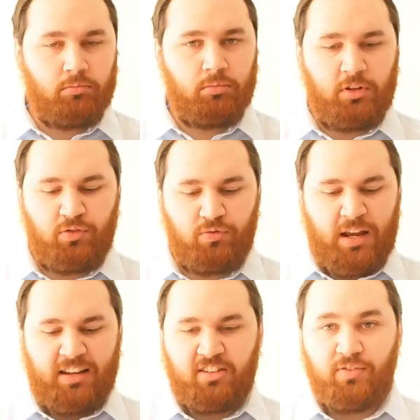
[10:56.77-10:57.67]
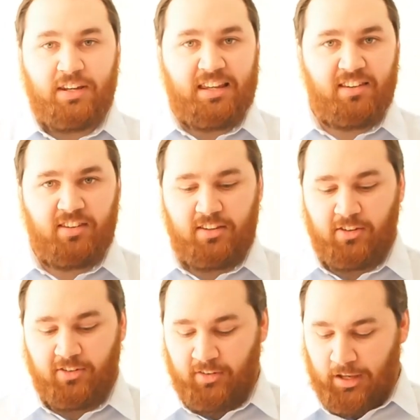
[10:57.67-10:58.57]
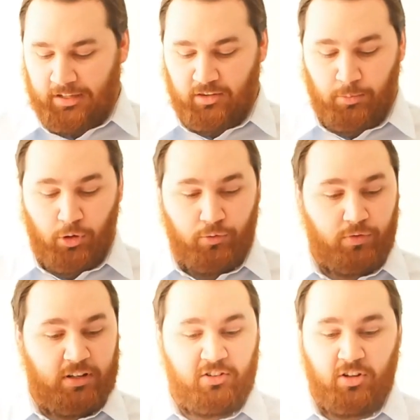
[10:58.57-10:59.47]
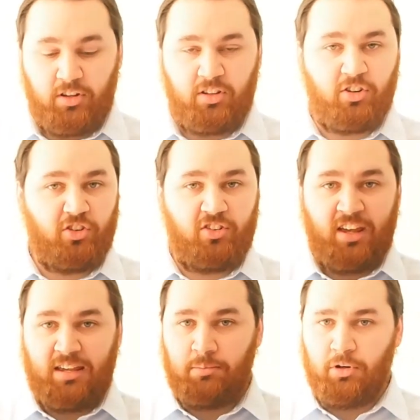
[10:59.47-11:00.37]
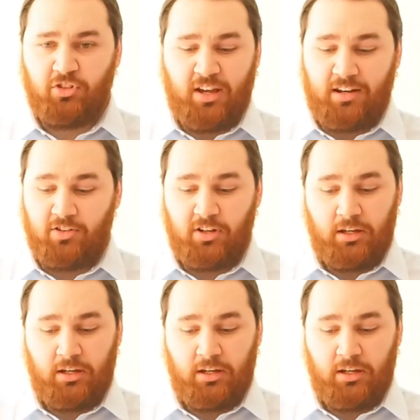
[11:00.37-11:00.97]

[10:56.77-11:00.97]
it's relatively easy to slide them over each other, it doesn't take much energy,